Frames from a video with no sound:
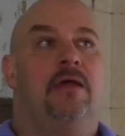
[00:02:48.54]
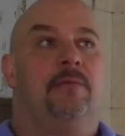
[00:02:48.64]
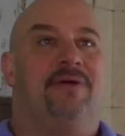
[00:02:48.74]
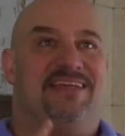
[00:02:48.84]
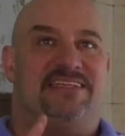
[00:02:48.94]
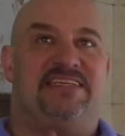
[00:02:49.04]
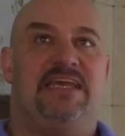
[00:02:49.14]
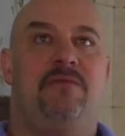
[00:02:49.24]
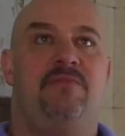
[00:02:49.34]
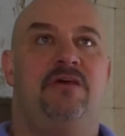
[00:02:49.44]
But he
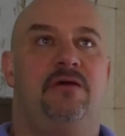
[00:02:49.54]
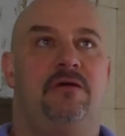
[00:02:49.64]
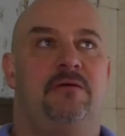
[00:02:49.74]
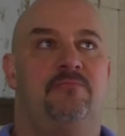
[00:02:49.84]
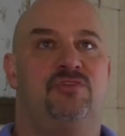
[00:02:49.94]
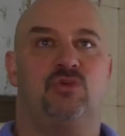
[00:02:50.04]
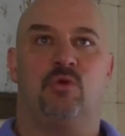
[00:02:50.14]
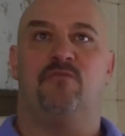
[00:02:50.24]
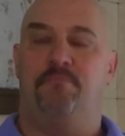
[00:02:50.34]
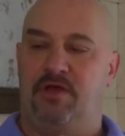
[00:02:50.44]
seemed
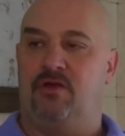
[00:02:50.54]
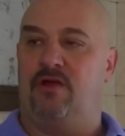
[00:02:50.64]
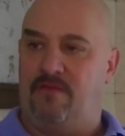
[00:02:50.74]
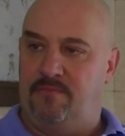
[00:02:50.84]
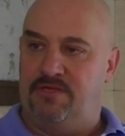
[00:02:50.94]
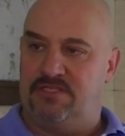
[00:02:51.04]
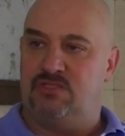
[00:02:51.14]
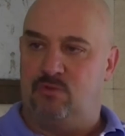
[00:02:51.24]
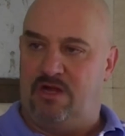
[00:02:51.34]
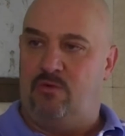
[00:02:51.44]
sort of bitter on the
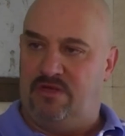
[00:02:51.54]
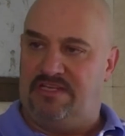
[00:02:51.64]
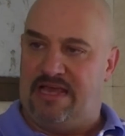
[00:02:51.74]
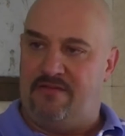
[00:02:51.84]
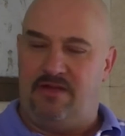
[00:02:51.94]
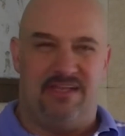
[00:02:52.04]
business when I went down there.